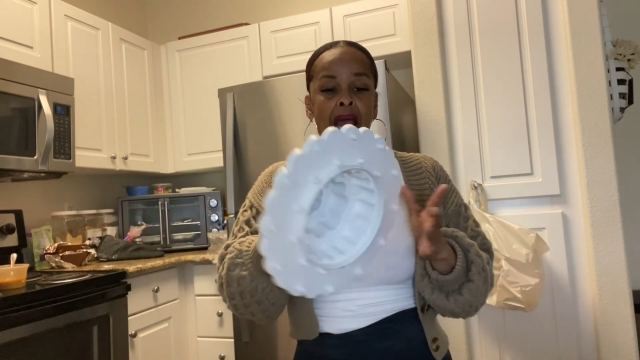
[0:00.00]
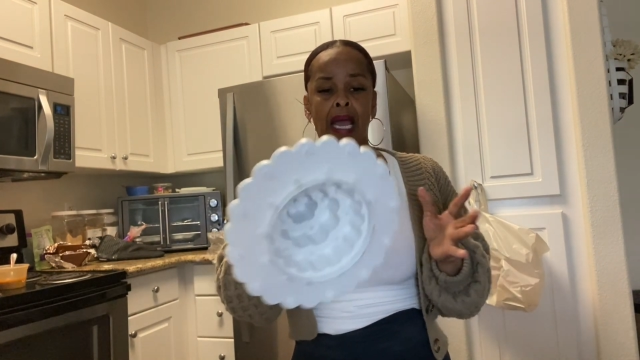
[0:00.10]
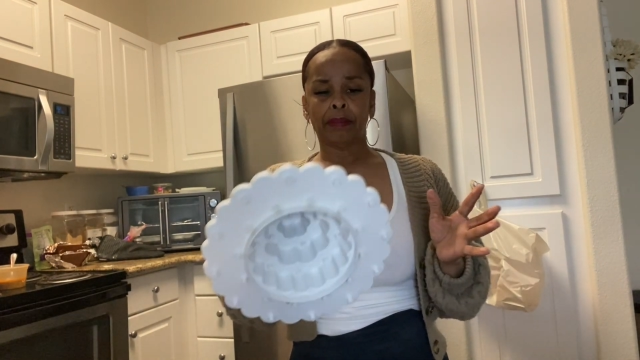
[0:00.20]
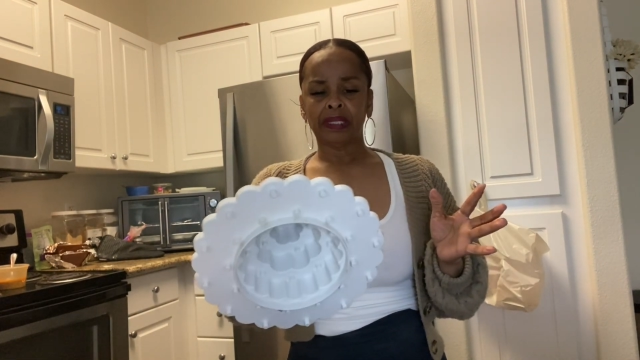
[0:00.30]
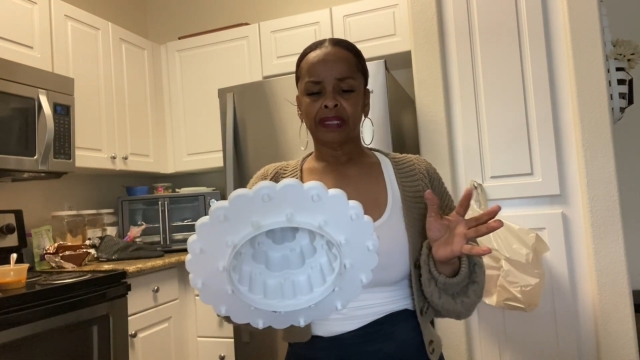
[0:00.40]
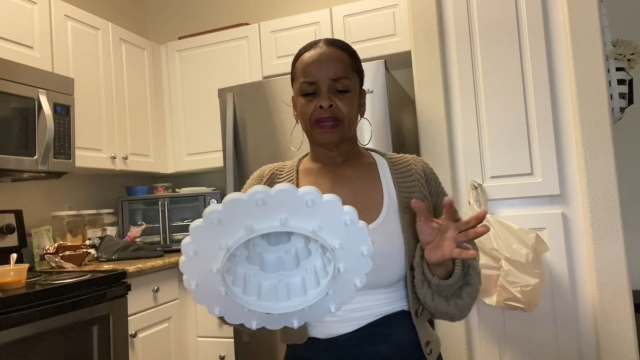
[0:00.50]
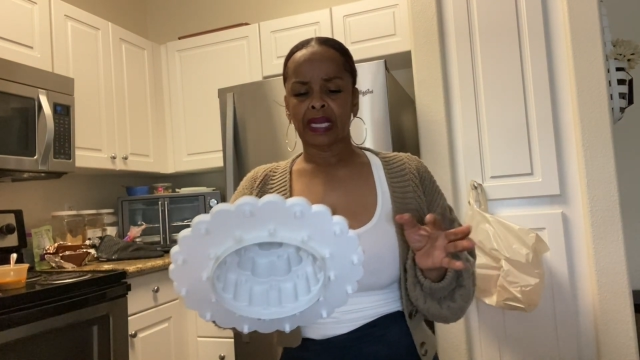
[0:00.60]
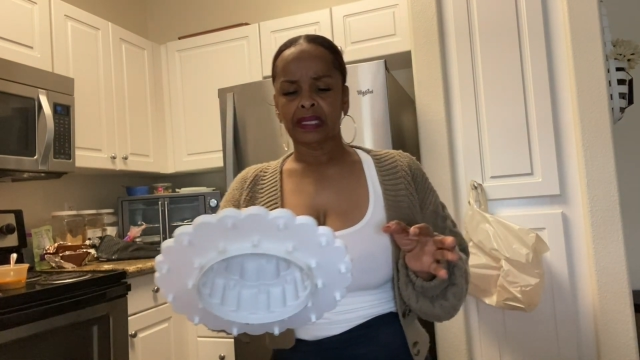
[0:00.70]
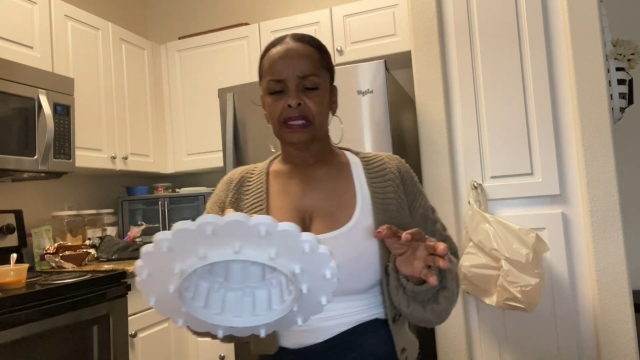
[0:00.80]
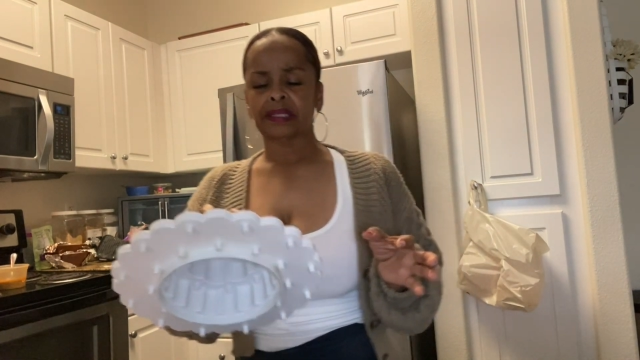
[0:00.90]
I believe I
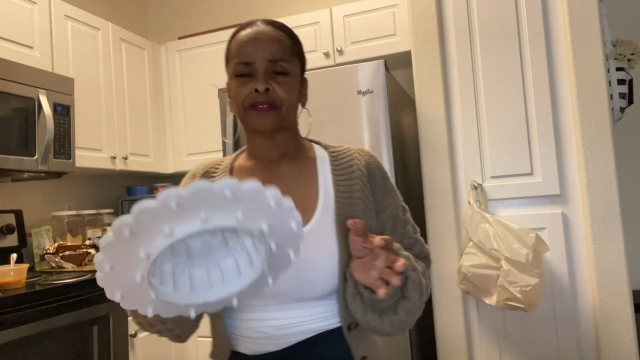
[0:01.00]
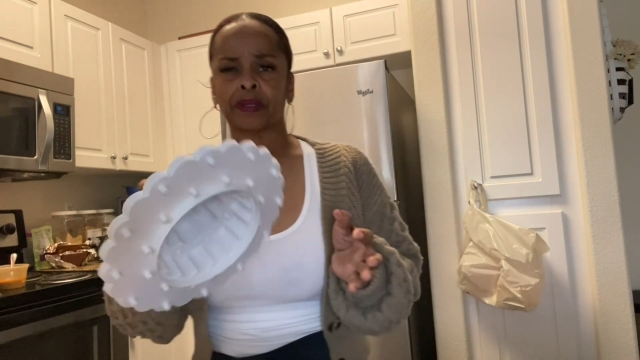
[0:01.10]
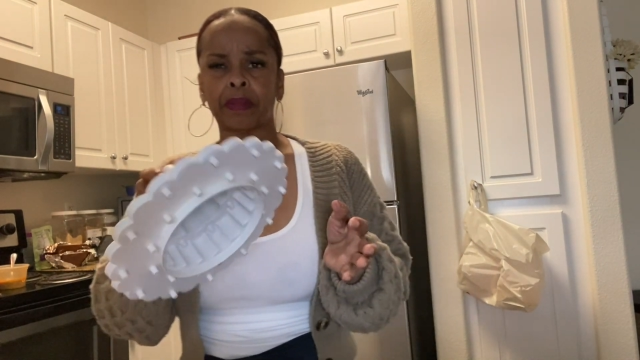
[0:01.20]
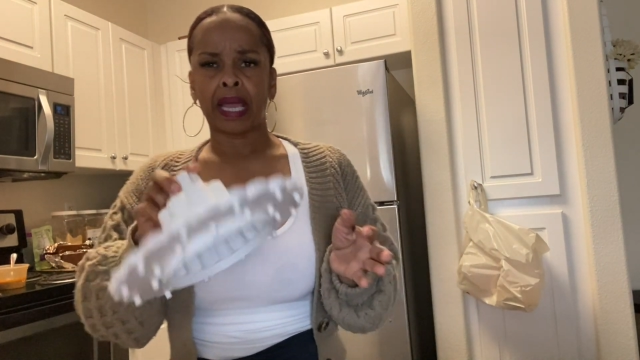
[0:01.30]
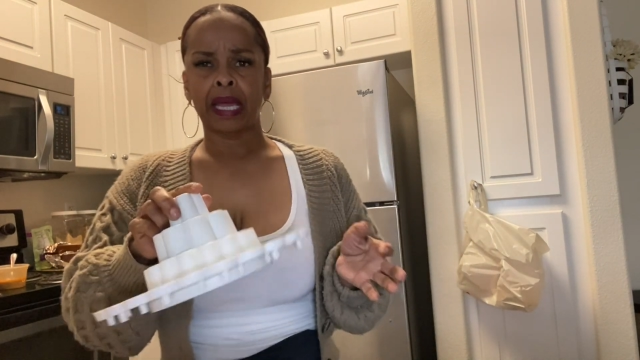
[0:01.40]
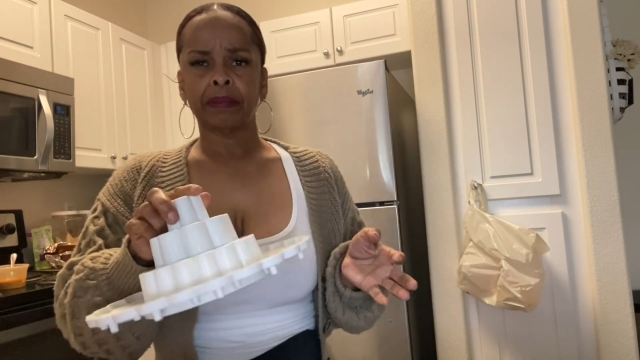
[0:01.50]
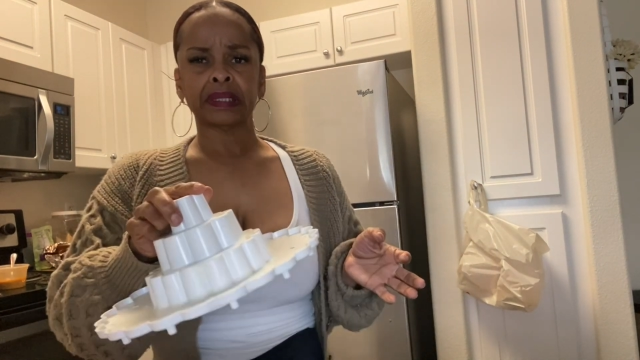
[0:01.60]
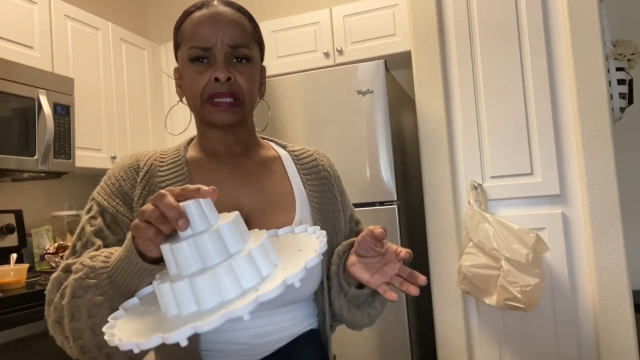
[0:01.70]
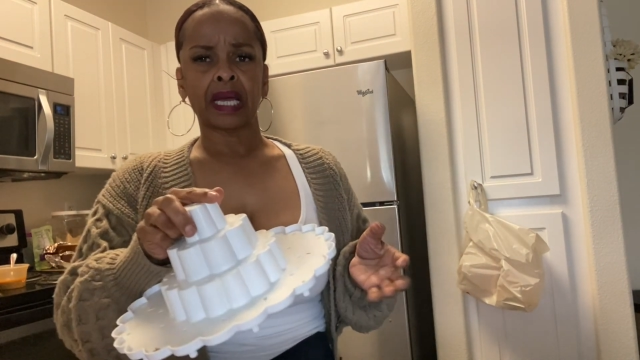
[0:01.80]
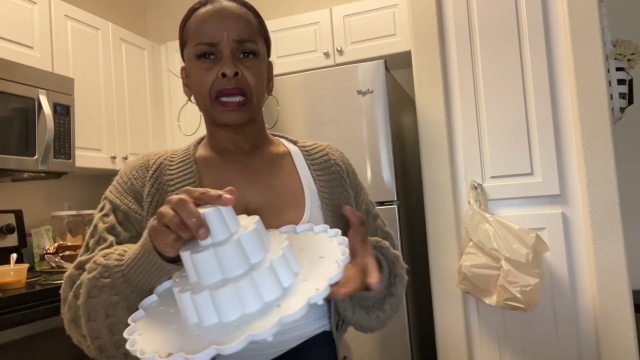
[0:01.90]
got this from
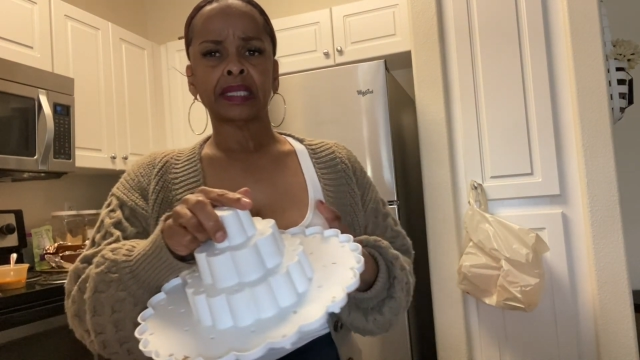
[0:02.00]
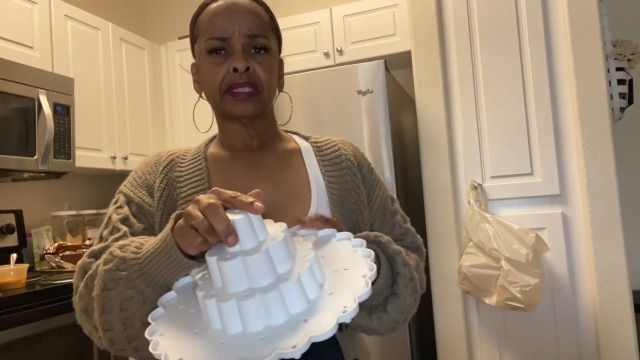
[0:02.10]
Amazon,